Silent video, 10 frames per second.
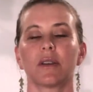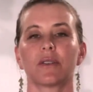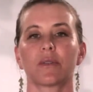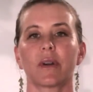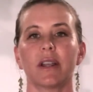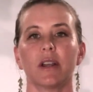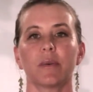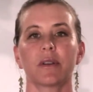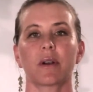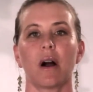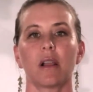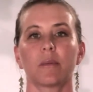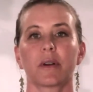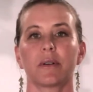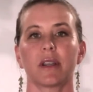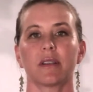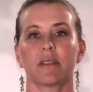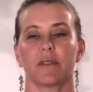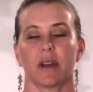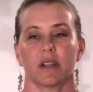So right here where your collarbone is,
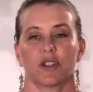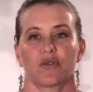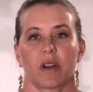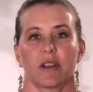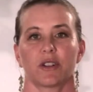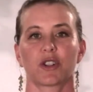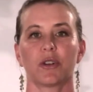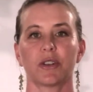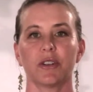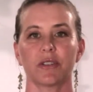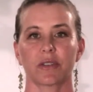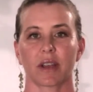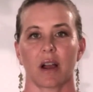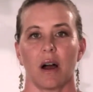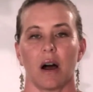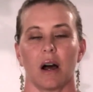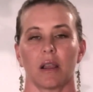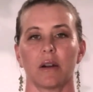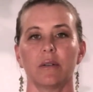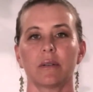if you kind of shrug your shoulders, there's like a
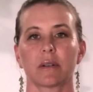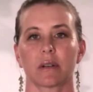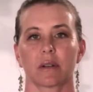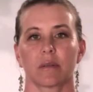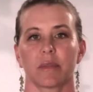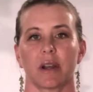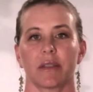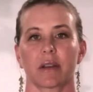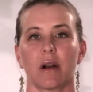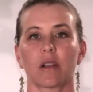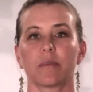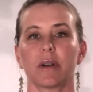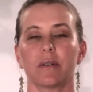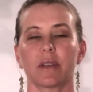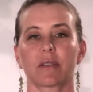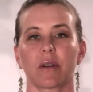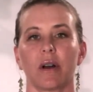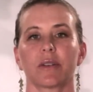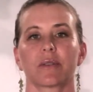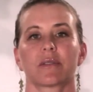hollow behind the collarbone. That's
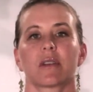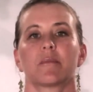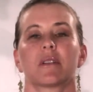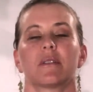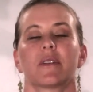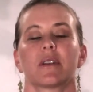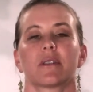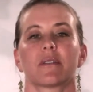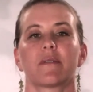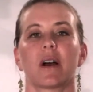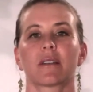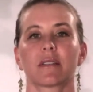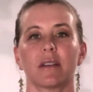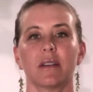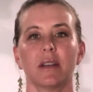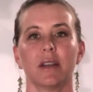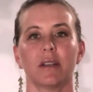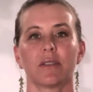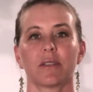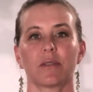called your subclavicular fossa.
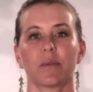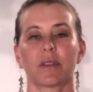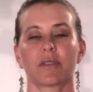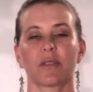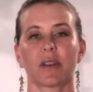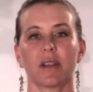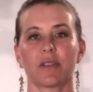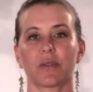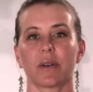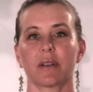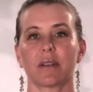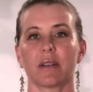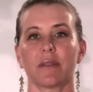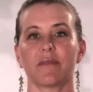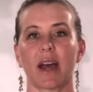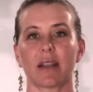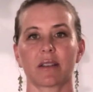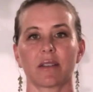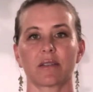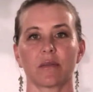This is where the circulatory and lymphatic
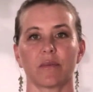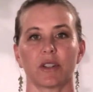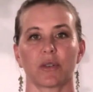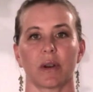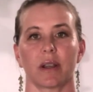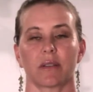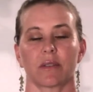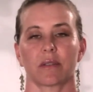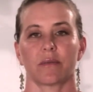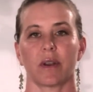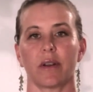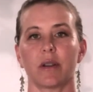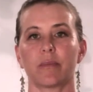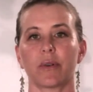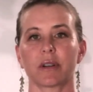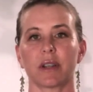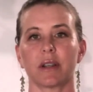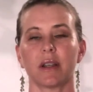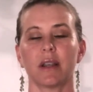system rejoin. So this is very important